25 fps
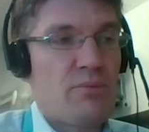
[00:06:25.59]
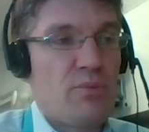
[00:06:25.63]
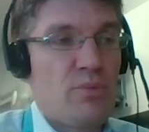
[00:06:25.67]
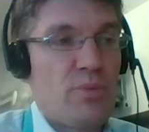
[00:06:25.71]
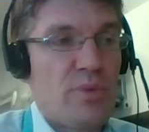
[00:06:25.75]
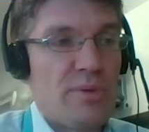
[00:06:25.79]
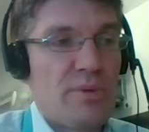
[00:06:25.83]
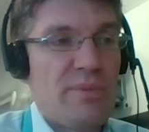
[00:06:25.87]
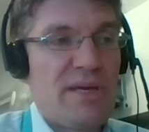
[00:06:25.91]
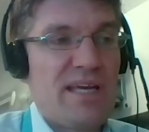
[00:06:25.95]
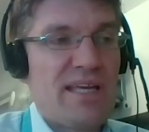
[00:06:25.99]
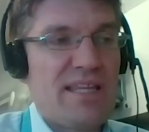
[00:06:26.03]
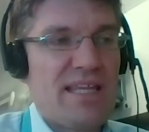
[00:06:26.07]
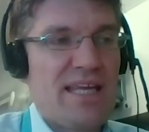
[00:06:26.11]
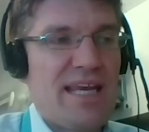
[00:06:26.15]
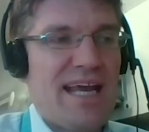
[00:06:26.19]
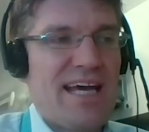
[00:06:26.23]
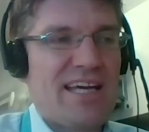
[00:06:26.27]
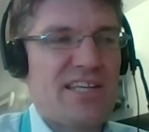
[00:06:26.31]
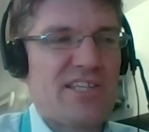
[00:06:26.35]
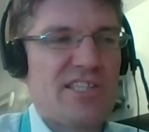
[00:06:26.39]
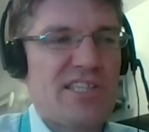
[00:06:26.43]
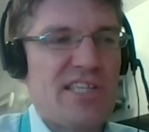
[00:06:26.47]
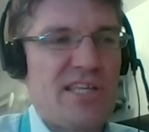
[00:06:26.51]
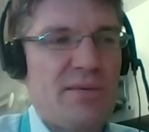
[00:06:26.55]
we may then
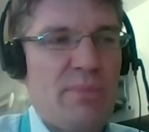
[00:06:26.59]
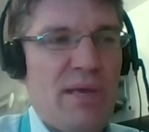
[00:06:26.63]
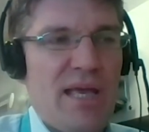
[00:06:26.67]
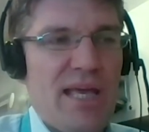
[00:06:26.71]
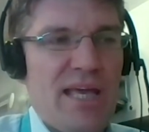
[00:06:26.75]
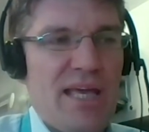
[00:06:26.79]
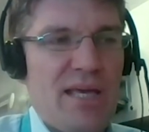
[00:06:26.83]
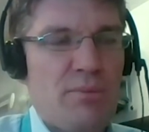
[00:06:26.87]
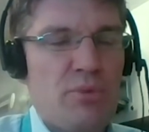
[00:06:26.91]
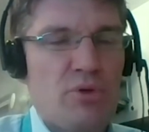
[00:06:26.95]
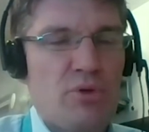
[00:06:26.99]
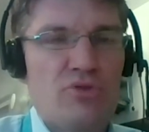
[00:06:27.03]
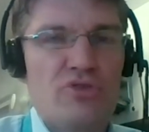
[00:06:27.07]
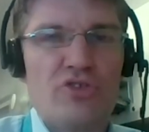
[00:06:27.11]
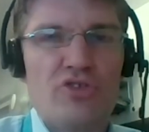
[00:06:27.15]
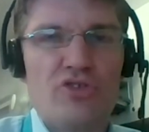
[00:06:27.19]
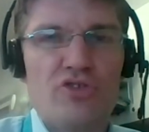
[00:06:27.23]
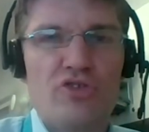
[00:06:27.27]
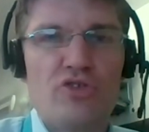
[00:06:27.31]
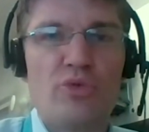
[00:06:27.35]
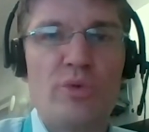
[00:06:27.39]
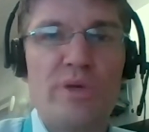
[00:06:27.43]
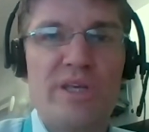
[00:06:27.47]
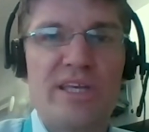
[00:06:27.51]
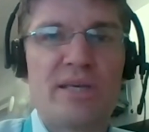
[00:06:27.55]
actually be able to
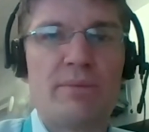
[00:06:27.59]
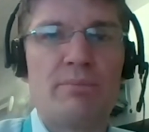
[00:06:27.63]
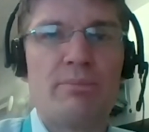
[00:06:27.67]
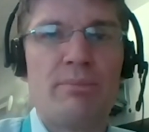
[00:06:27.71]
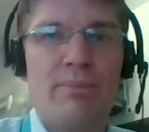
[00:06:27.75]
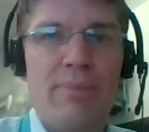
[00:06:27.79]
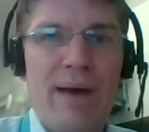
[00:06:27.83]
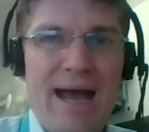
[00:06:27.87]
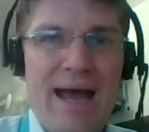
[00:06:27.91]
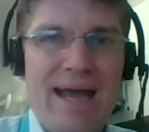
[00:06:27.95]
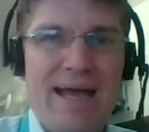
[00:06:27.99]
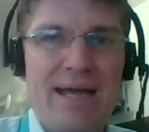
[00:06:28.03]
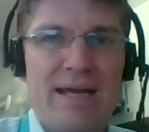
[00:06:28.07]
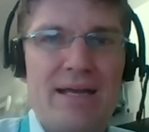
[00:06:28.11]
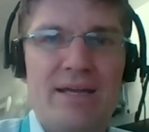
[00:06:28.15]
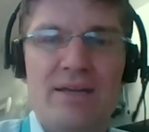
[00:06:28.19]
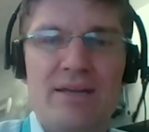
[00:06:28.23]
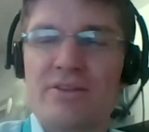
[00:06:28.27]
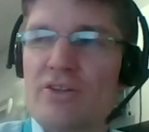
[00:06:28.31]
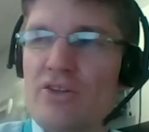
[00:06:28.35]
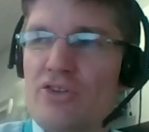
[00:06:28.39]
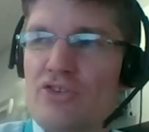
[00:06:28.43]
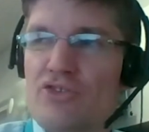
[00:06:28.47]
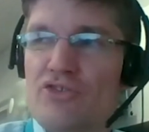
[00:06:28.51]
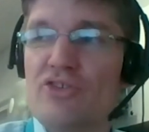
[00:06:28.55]
tweak back
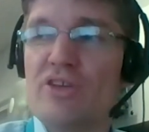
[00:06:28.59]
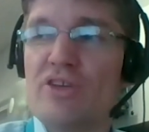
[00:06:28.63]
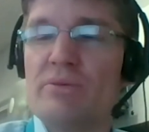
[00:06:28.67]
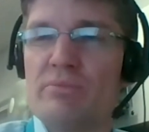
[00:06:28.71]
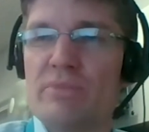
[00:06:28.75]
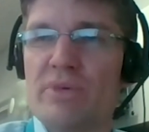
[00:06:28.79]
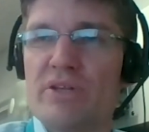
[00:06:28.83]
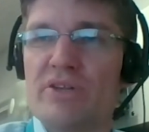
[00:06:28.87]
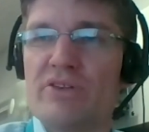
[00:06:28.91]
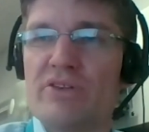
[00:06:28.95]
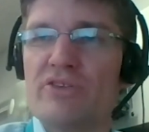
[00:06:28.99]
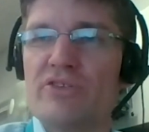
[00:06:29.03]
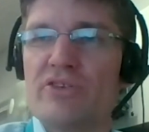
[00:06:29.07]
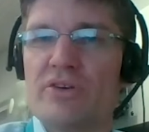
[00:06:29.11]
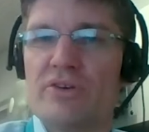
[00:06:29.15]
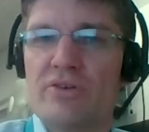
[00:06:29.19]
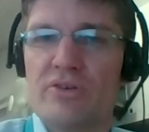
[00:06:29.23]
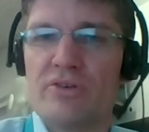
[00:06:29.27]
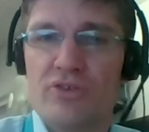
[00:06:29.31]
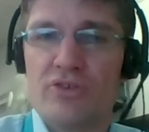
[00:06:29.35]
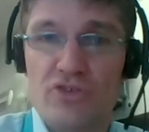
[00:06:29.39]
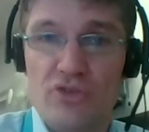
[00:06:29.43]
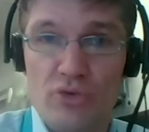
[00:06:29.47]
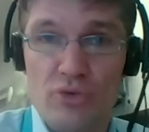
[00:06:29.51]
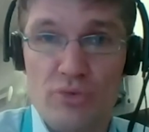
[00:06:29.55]
the treatment,
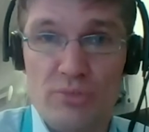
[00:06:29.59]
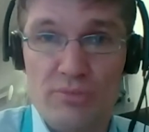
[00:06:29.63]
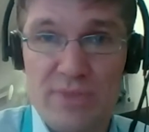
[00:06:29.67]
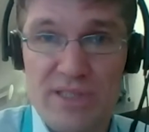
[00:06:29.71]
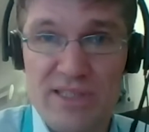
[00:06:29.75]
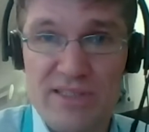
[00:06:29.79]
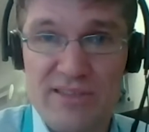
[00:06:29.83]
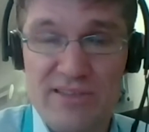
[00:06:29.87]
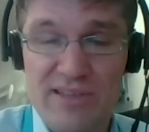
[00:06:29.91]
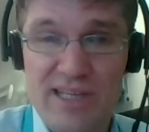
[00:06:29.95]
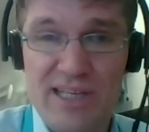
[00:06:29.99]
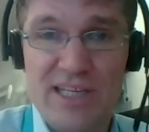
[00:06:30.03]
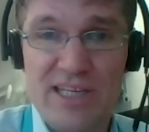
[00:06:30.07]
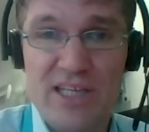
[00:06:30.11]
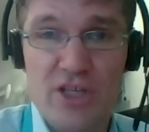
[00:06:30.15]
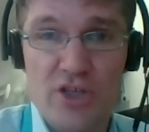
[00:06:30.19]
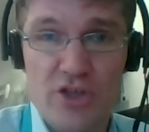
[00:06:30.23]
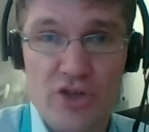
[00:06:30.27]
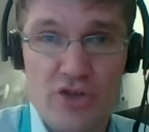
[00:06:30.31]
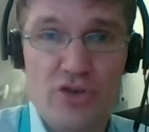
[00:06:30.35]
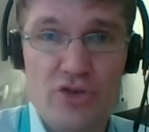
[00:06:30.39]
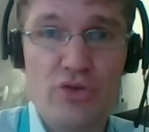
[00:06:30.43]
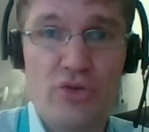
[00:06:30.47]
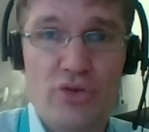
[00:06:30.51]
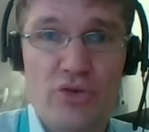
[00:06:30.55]
so maintaining
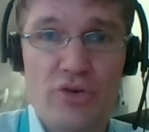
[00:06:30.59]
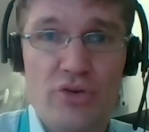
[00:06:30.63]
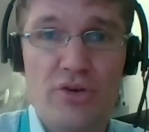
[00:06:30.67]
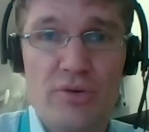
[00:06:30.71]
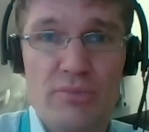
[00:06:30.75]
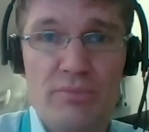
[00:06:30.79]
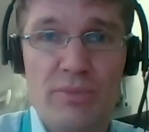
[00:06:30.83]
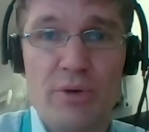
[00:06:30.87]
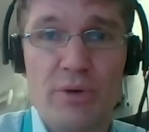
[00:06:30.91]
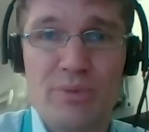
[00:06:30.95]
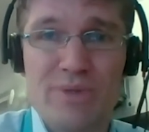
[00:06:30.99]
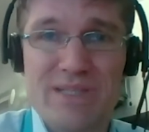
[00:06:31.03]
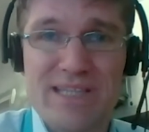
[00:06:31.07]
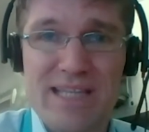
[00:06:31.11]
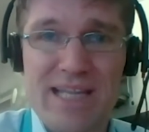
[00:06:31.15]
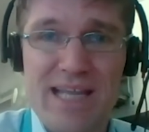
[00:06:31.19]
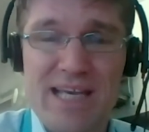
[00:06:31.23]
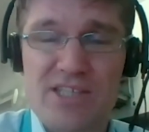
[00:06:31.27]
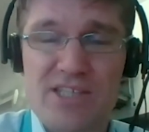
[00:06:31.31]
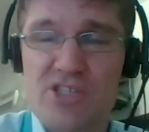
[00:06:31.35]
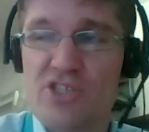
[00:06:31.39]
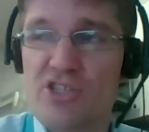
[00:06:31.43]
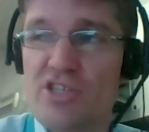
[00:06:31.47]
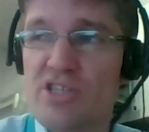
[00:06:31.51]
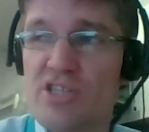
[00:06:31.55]
cure but with
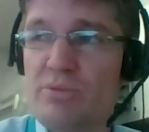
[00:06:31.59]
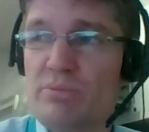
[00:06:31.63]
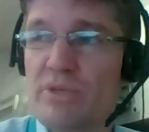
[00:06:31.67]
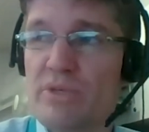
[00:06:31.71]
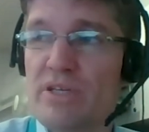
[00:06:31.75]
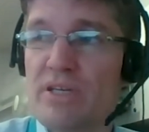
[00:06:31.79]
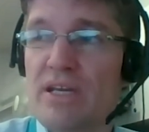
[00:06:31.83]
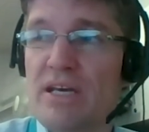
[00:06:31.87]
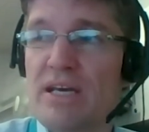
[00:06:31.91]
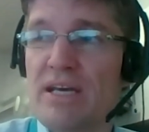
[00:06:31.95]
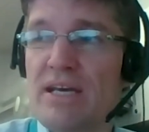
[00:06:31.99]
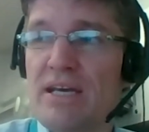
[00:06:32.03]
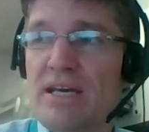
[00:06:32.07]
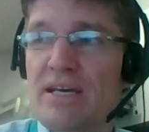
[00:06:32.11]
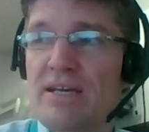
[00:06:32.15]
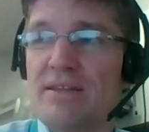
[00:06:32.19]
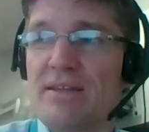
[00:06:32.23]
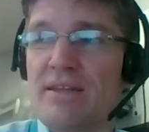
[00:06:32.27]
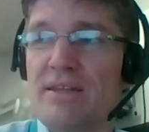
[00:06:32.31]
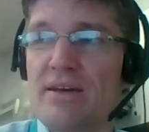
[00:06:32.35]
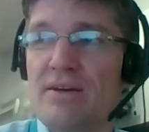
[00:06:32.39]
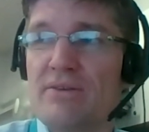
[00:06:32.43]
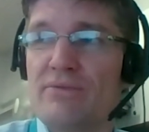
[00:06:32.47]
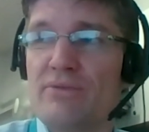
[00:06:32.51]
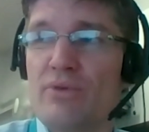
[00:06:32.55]
less treatment, and
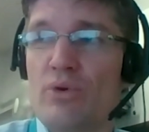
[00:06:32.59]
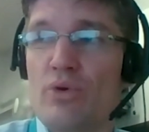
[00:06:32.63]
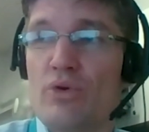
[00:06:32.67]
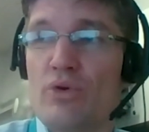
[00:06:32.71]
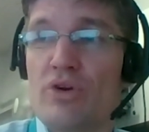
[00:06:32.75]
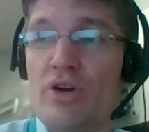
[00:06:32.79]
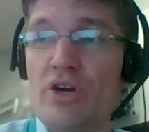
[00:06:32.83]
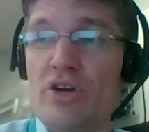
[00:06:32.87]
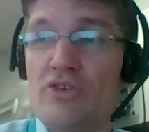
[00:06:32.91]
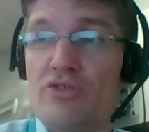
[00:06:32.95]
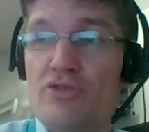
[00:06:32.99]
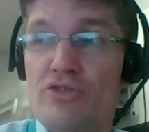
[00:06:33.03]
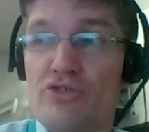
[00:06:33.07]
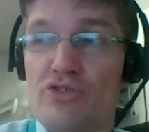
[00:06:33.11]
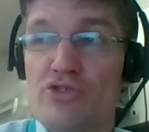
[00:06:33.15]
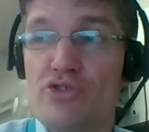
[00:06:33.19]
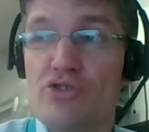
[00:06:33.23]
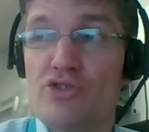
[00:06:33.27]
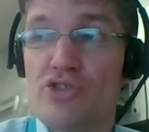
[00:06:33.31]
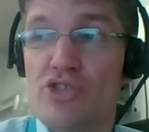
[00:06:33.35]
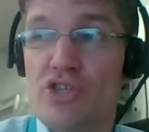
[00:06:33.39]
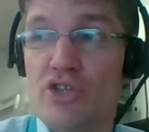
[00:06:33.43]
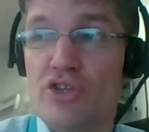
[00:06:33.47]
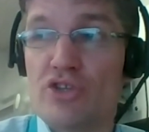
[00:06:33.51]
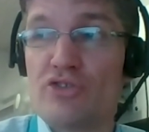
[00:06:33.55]
therefore
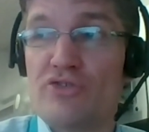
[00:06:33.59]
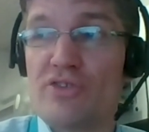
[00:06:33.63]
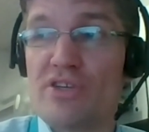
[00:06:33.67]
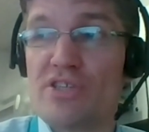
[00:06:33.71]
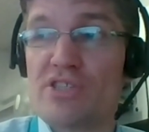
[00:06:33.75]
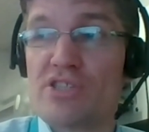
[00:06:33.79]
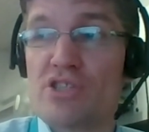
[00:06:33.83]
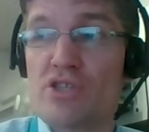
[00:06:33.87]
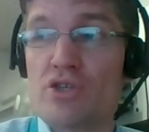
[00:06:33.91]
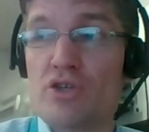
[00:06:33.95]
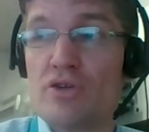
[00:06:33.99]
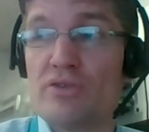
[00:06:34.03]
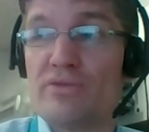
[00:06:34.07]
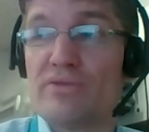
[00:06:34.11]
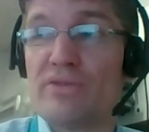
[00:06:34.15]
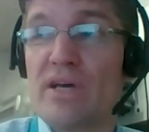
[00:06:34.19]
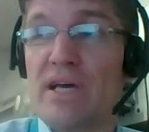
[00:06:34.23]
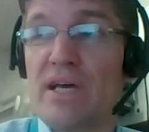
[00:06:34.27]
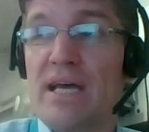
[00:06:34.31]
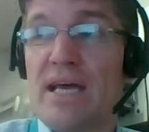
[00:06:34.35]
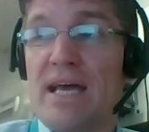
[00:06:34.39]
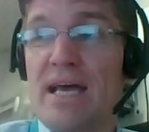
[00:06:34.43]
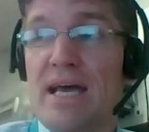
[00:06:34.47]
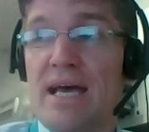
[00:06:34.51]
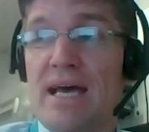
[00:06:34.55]
reducing the risk of
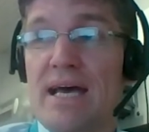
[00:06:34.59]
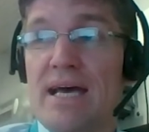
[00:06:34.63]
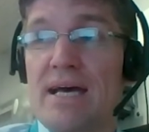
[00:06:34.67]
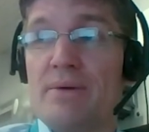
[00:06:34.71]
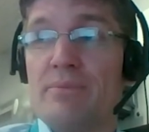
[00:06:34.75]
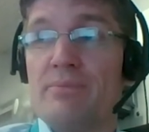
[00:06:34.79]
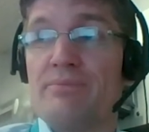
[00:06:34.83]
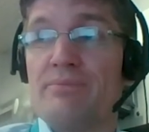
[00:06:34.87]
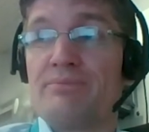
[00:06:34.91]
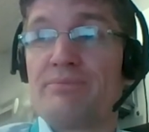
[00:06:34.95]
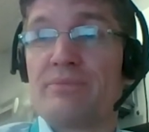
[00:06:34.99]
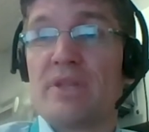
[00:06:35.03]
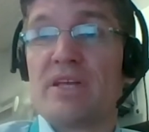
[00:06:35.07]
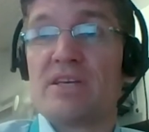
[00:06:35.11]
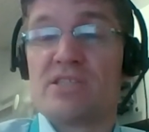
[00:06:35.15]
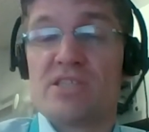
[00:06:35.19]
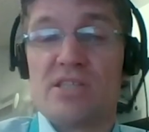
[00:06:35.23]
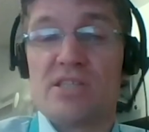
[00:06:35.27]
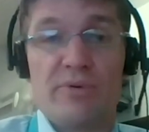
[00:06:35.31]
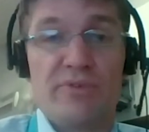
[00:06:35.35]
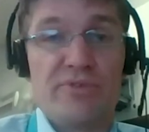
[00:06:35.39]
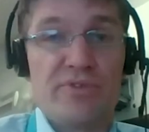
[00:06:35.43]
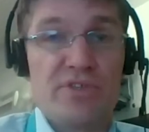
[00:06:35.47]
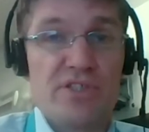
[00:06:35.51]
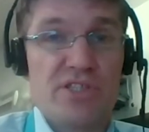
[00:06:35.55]

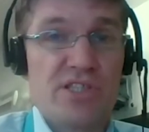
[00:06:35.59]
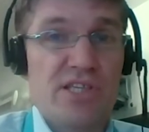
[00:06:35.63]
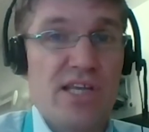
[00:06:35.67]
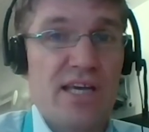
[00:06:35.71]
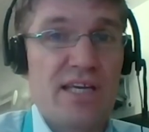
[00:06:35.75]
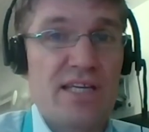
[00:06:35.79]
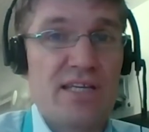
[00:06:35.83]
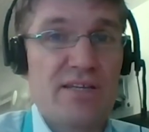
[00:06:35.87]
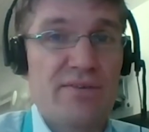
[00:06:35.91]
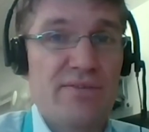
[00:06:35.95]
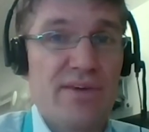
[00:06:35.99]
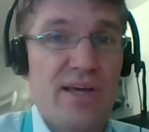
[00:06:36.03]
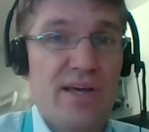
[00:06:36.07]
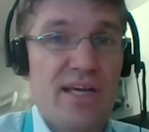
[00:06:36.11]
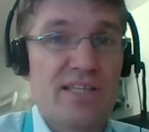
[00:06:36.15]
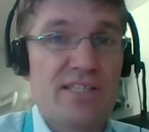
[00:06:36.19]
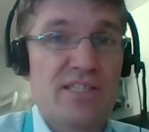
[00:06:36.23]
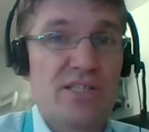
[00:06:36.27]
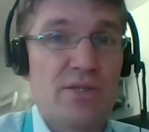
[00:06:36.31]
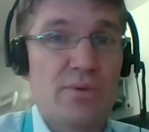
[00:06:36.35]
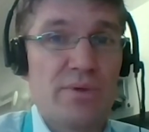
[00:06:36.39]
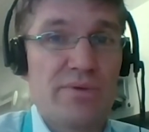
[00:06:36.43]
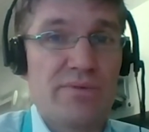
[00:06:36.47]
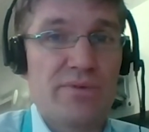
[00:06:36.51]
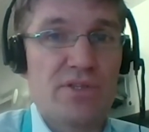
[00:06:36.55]
some of the side effects
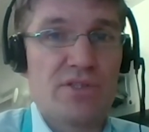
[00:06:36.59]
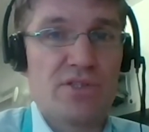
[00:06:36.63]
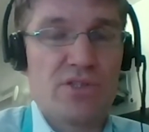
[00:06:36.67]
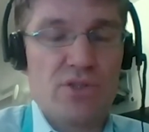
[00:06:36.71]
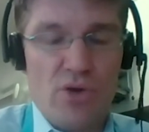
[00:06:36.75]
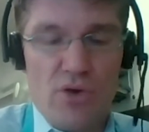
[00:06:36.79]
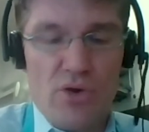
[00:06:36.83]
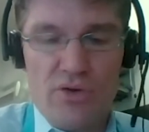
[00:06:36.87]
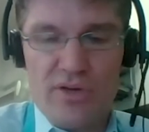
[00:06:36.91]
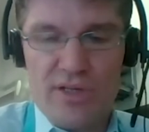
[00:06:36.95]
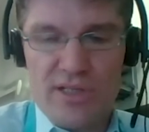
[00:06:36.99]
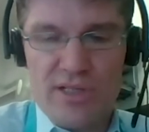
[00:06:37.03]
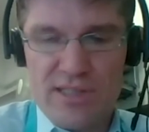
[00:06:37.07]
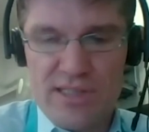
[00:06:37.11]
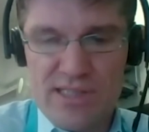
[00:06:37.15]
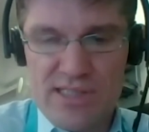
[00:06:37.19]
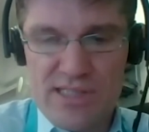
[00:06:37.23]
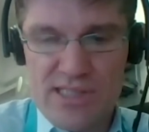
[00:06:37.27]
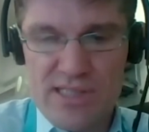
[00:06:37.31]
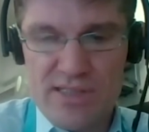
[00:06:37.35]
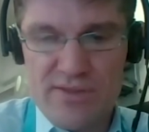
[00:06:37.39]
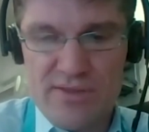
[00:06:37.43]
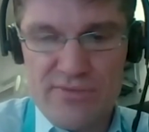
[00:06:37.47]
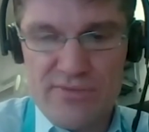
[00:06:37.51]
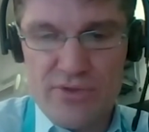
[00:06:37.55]
that we've historically
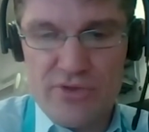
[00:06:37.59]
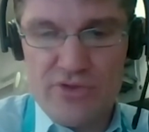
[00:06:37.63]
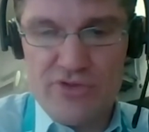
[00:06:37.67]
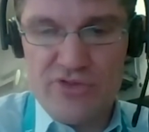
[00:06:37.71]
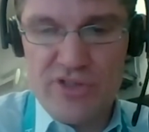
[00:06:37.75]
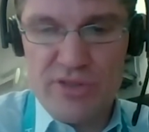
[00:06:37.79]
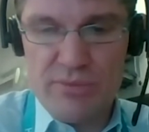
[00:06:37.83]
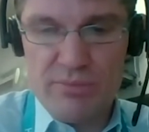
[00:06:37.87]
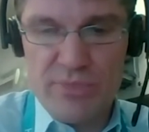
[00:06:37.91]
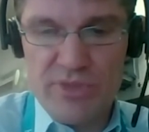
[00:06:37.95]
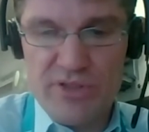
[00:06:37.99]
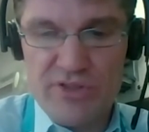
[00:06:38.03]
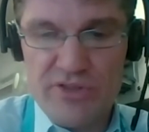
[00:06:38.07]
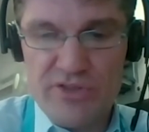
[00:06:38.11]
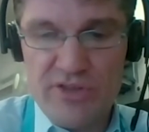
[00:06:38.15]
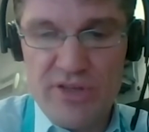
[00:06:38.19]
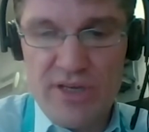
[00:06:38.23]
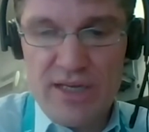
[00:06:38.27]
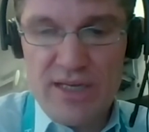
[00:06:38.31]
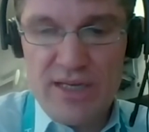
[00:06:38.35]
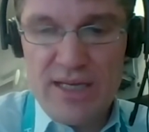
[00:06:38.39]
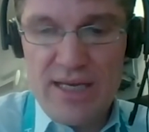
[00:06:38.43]
seen for treatment.